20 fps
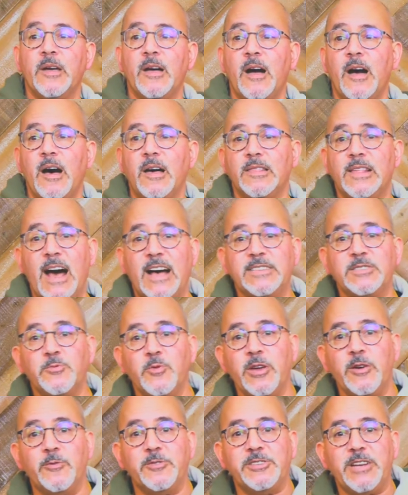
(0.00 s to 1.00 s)
last
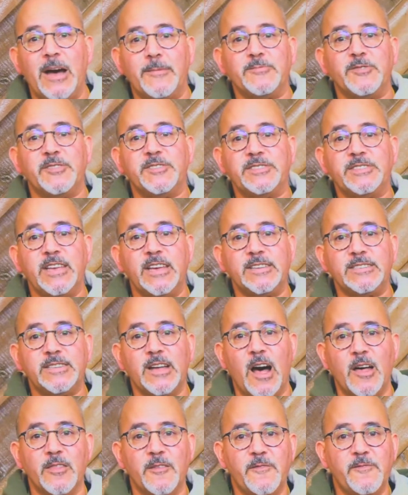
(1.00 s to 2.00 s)
week with chapter 6
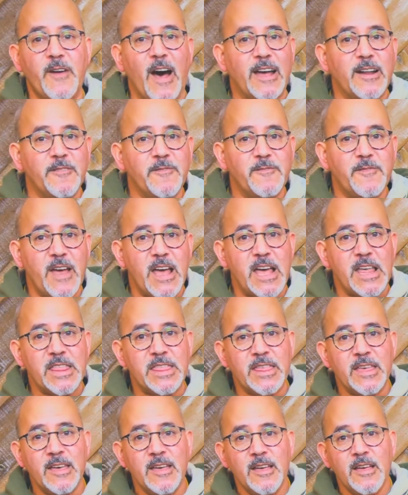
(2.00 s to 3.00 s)
on the fight of
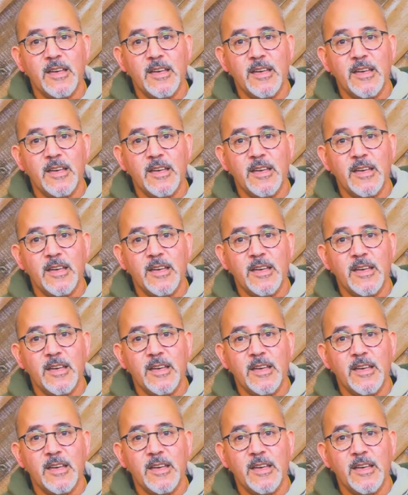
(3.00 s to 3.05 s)
faith,